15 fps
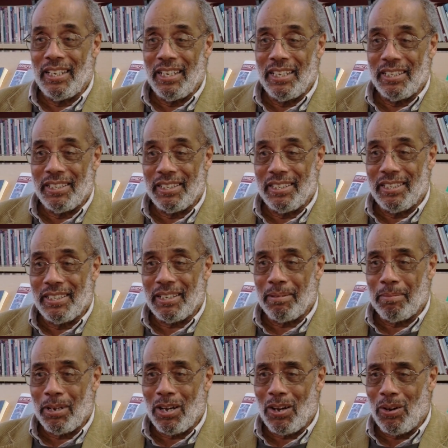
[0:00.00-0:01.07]
in
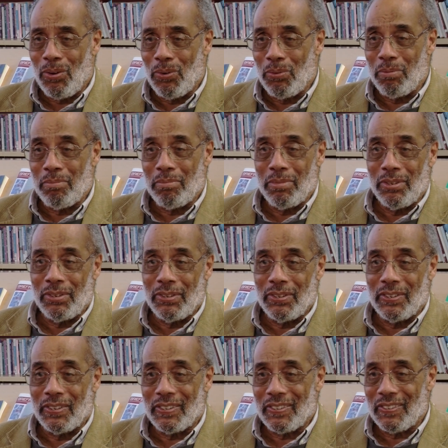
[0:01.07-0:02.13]
some home or